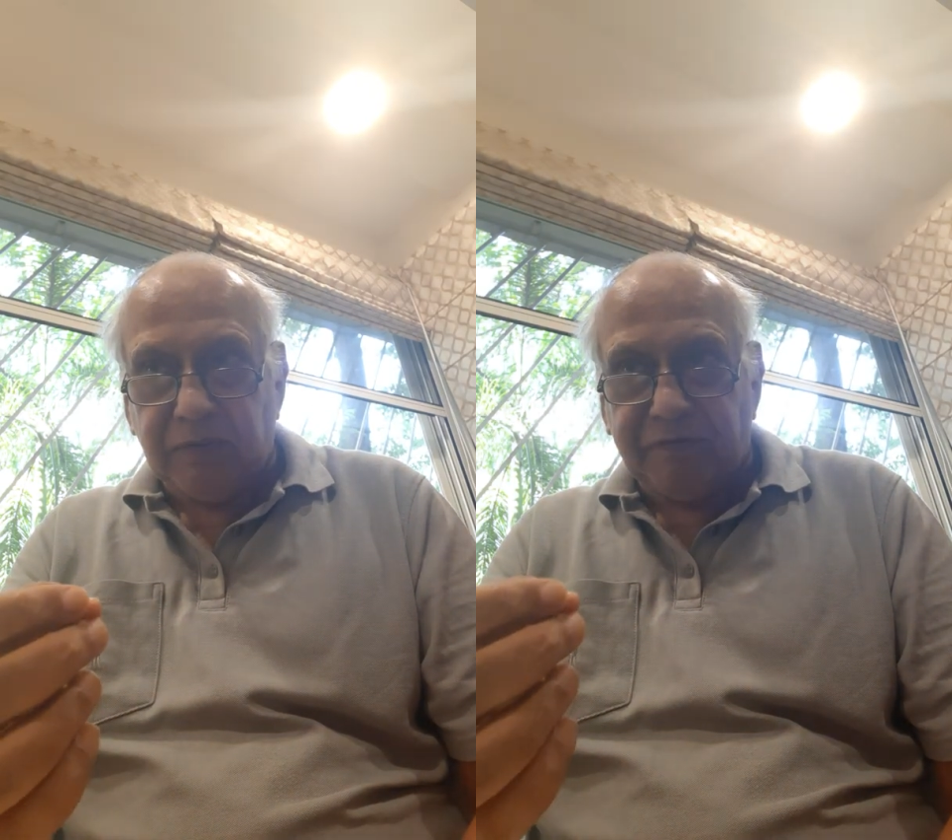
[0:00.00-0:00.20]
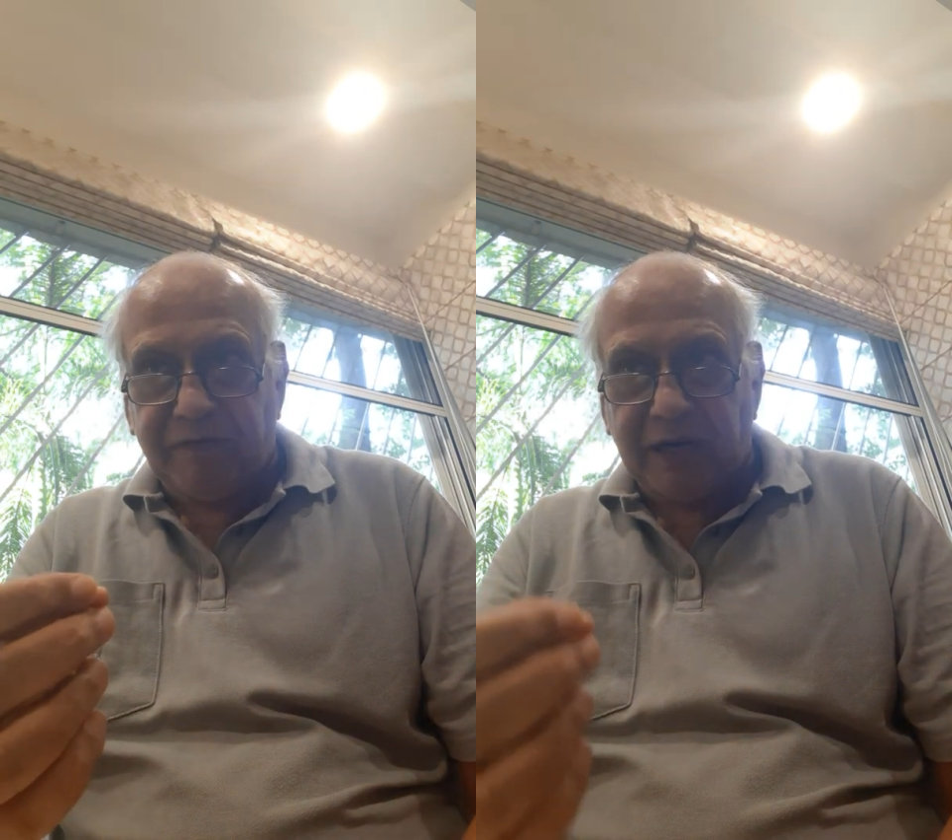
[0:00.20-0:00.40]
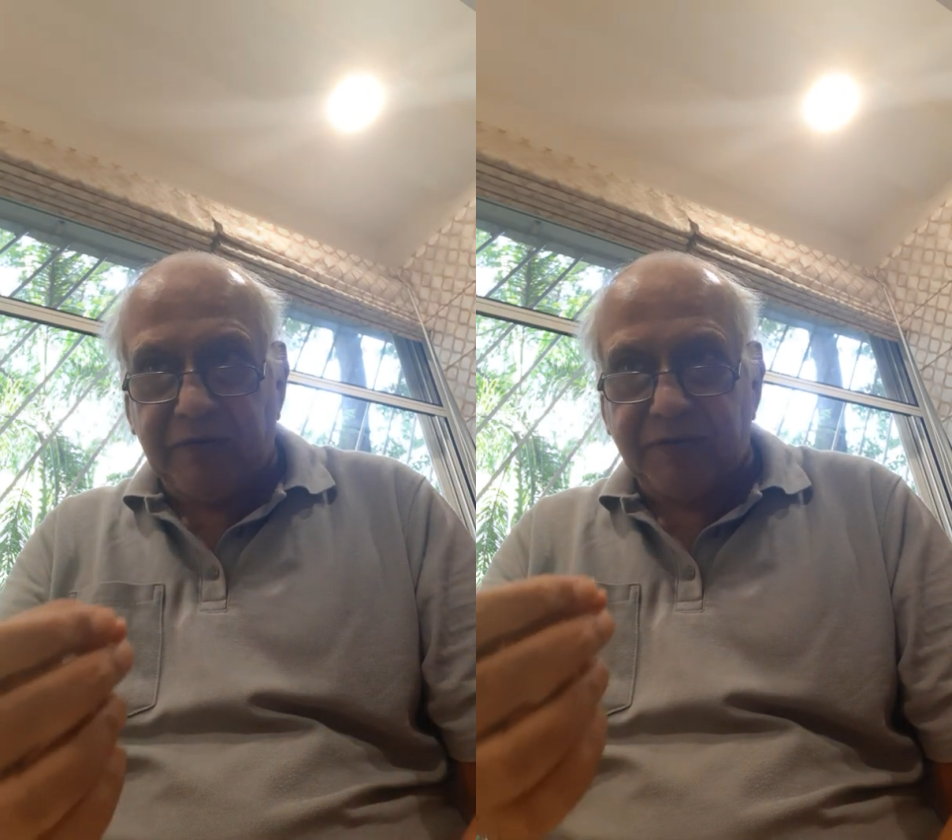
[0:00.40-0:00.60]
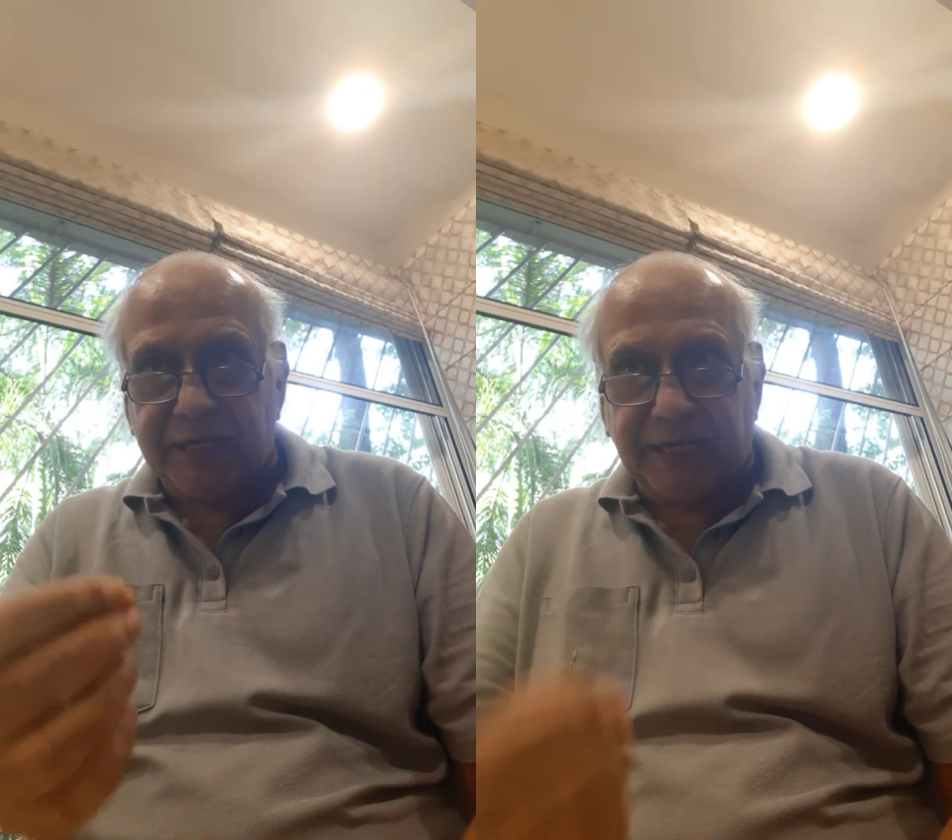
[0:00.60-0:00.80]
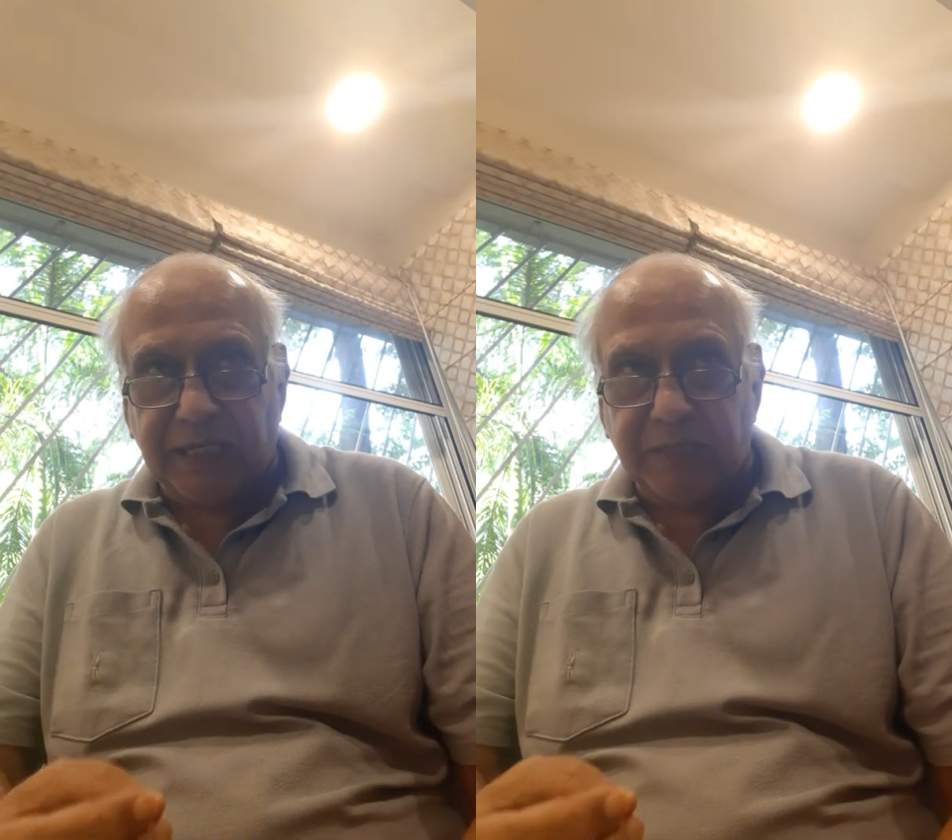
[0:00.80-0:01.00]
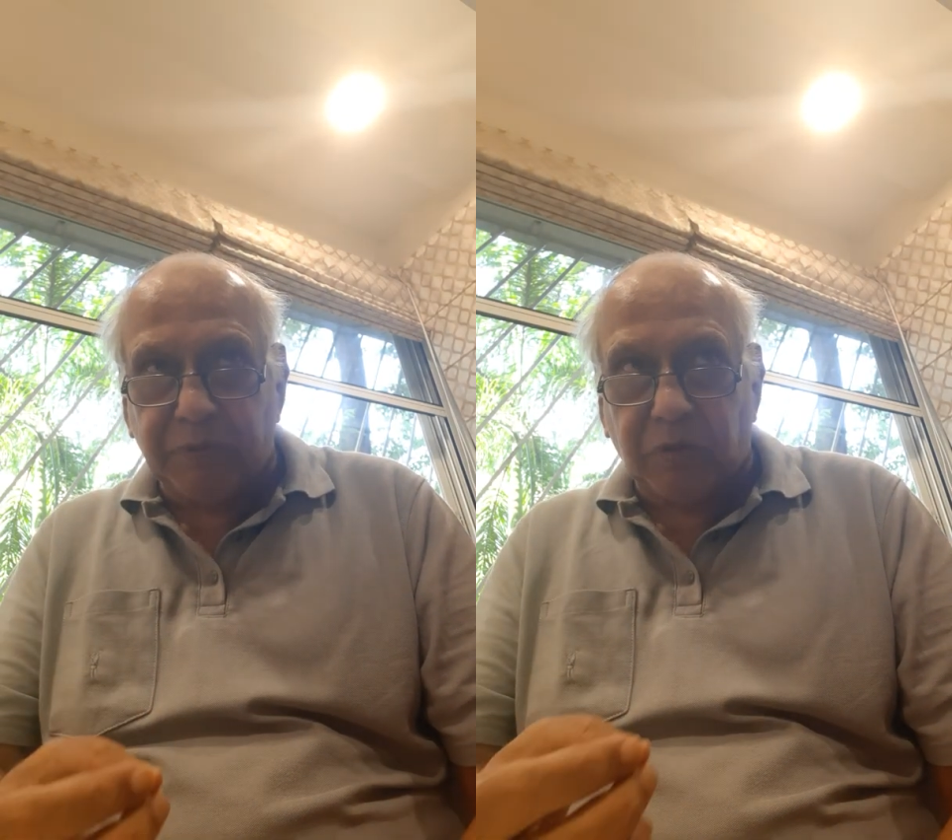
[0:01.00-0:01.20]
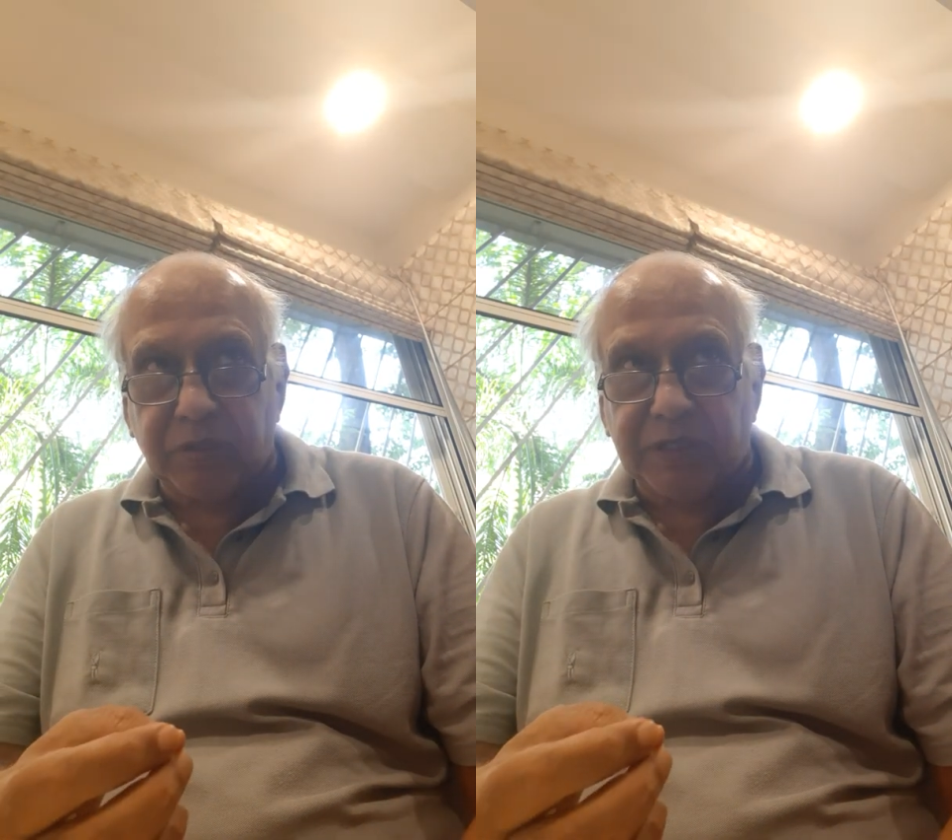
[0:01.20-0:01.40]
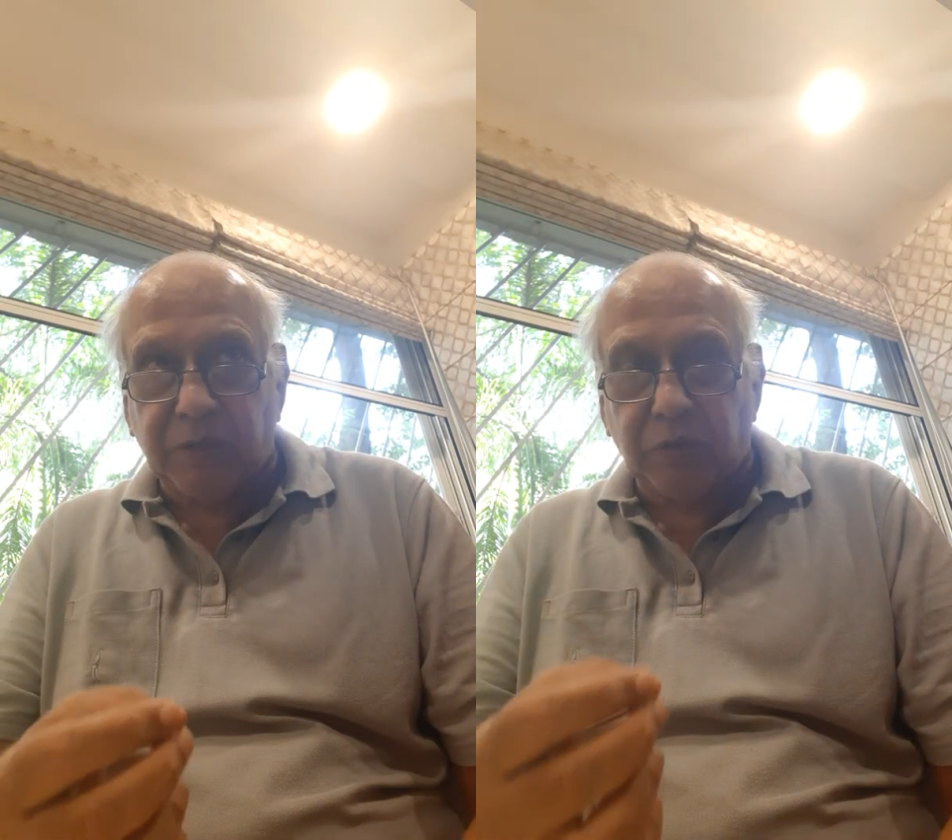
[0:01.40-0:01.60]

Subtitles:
5 seconds because he